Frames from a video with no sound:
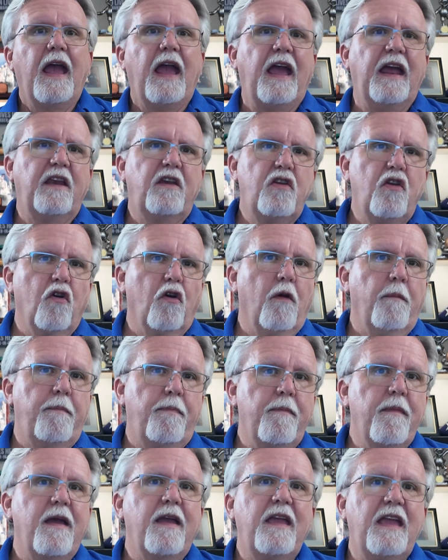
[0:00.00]
And
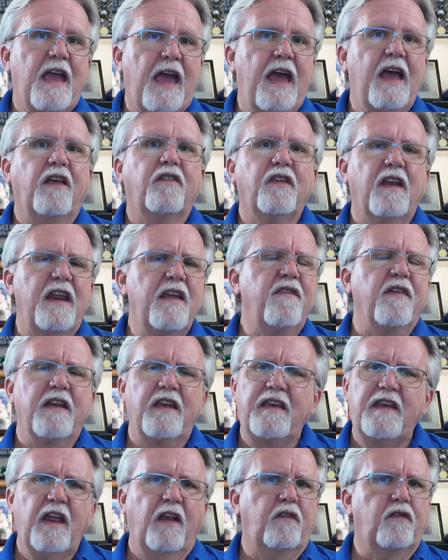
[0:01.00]
Europe has an
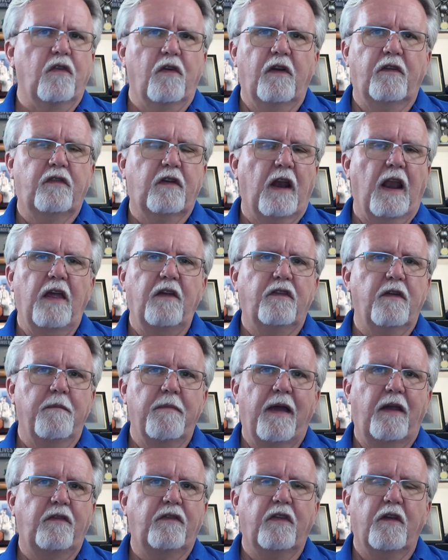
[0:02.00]
even denser
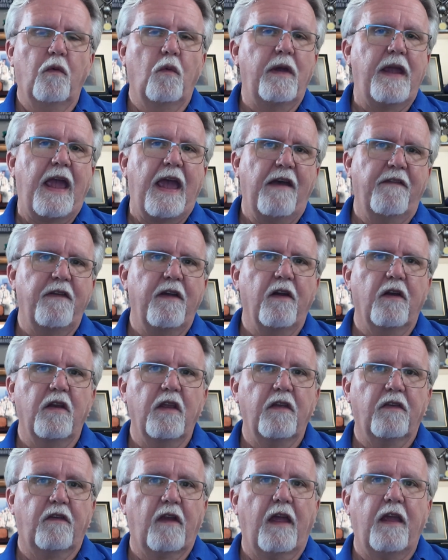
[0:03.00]
installation base than we have here
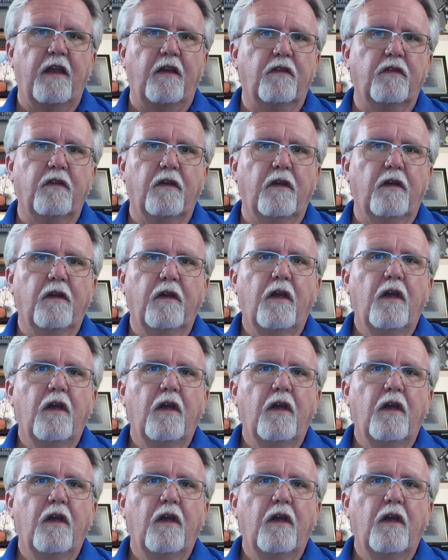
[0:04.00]
in the States.